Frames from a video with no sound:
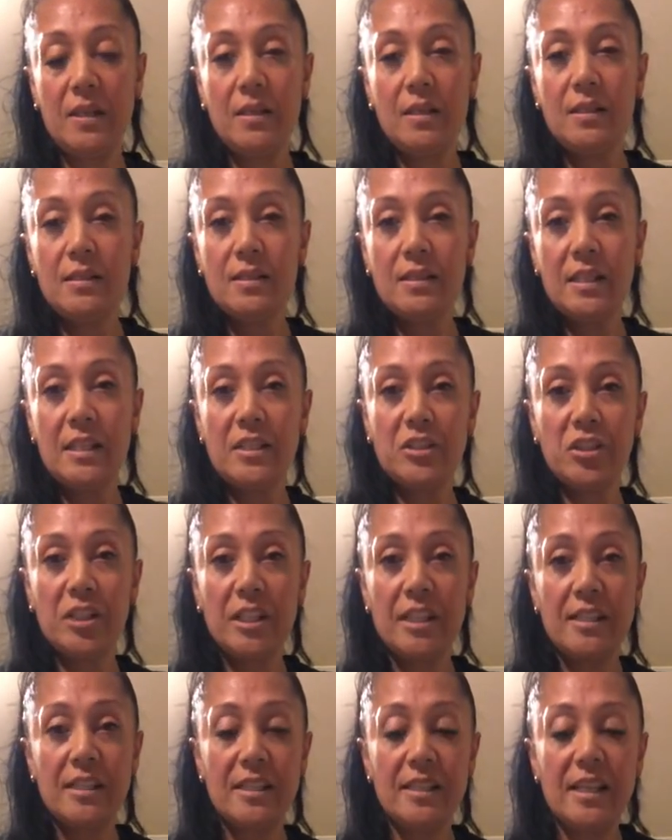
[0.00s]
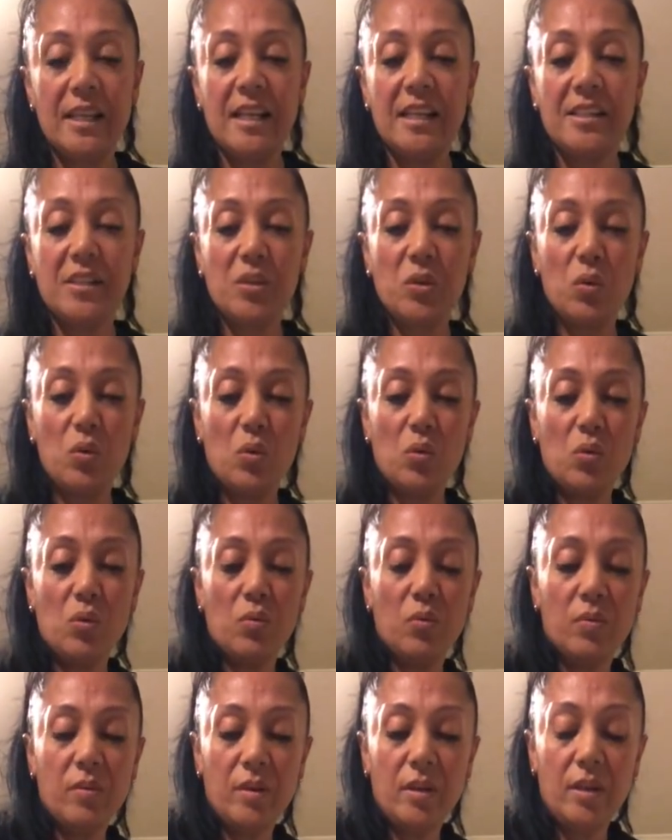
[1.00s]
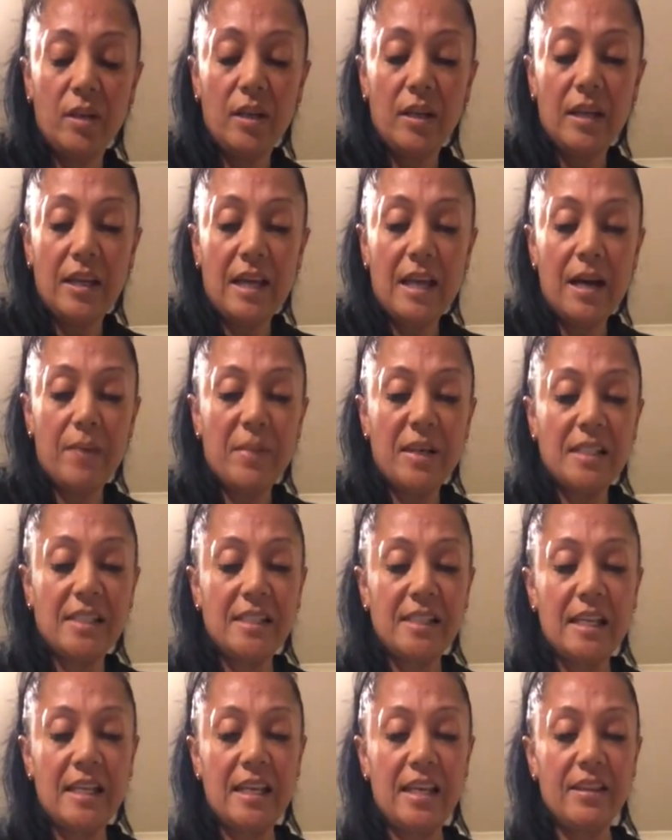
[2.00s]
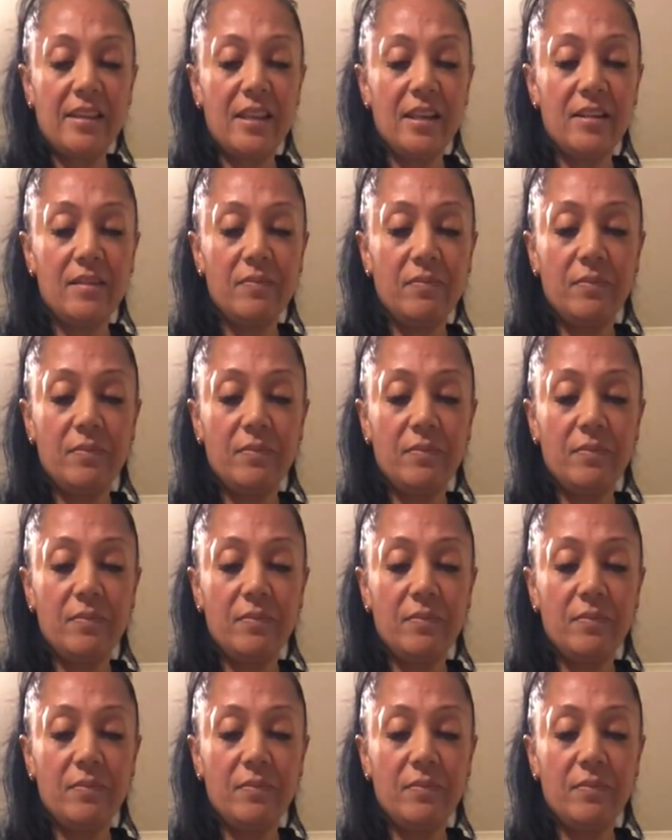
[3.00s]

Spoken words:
so as you can see, it's all coming together.